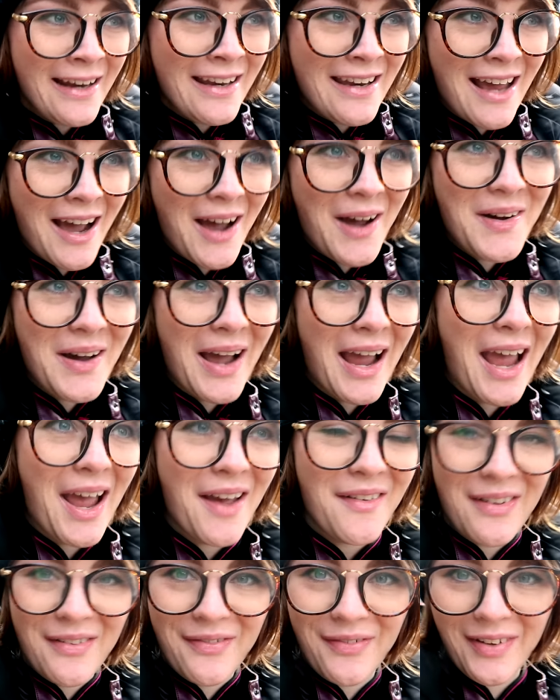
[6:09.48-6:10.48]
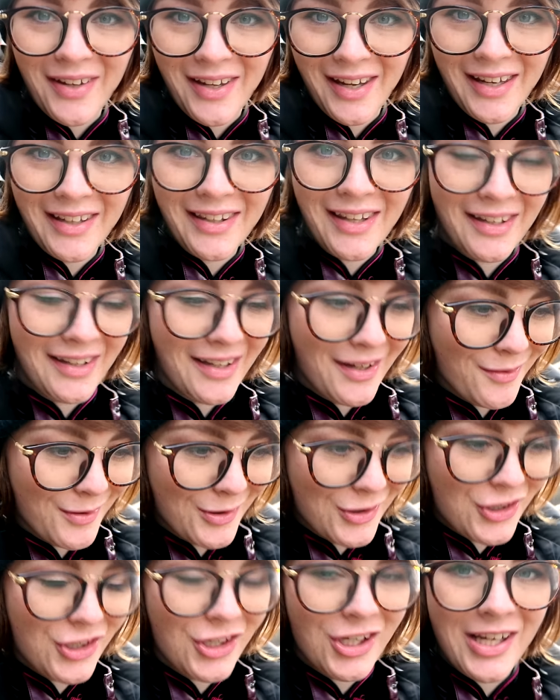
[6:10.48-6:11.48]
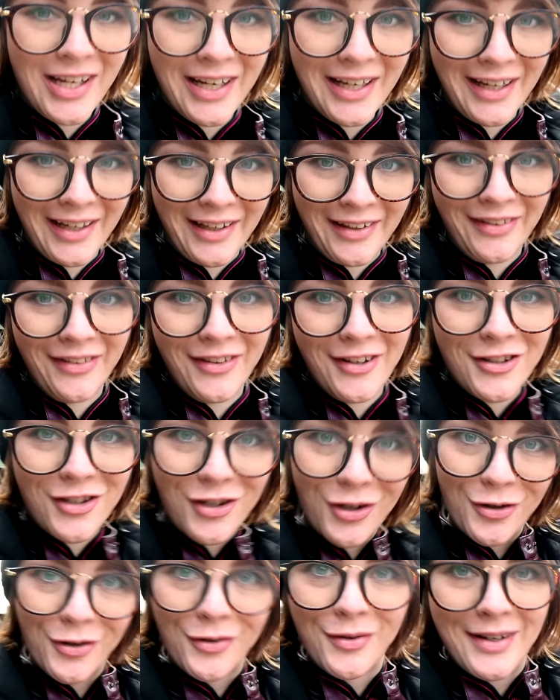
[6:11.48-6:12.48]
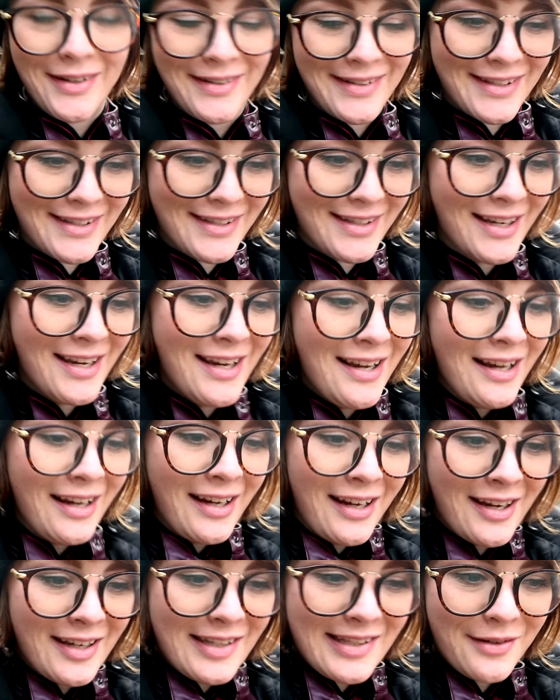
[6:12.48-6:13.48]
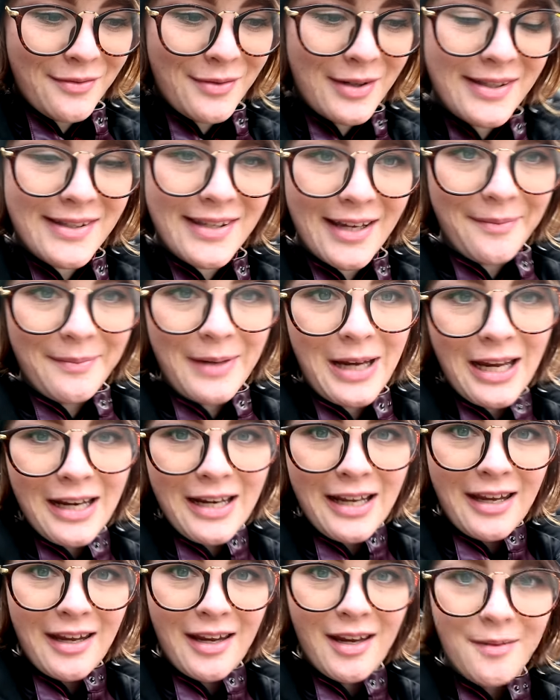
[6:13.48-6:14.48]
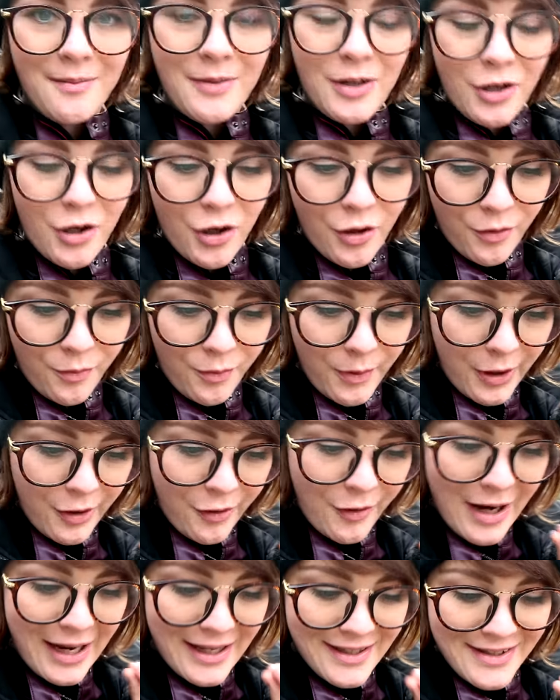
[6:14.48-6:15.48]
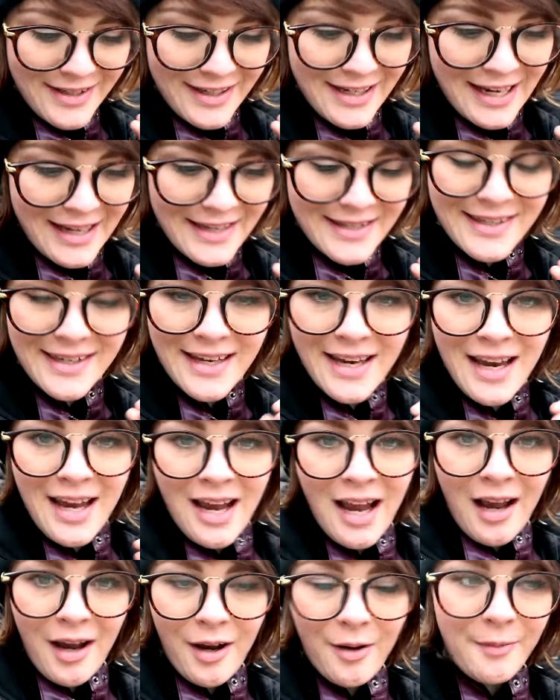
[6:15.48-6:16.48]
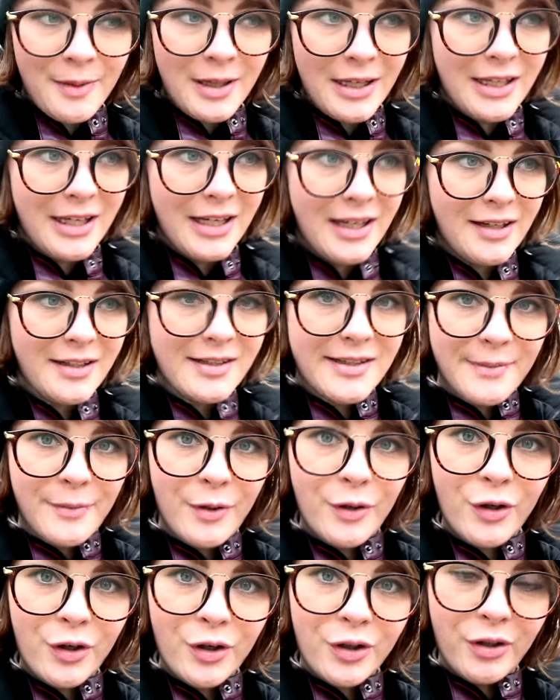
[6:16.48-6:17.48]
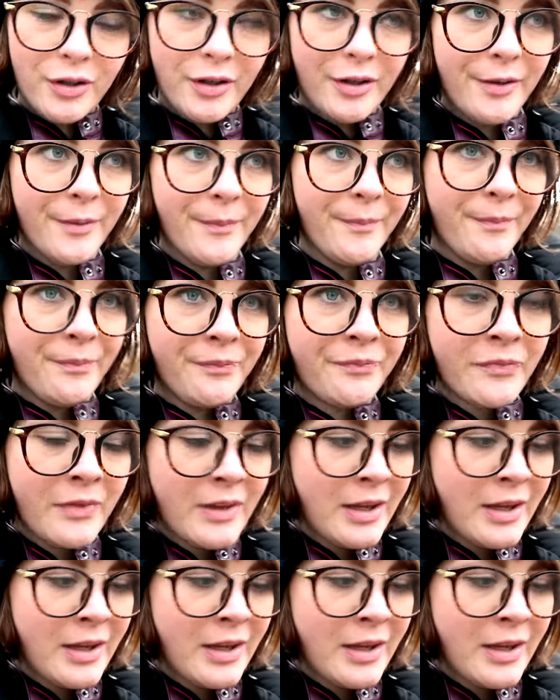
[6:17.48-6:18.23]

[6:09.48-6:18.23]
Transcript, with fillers: now I have a feeling that they were cheating, the tourists, because it was some kind of game, you know, where you had to guess how many small, um,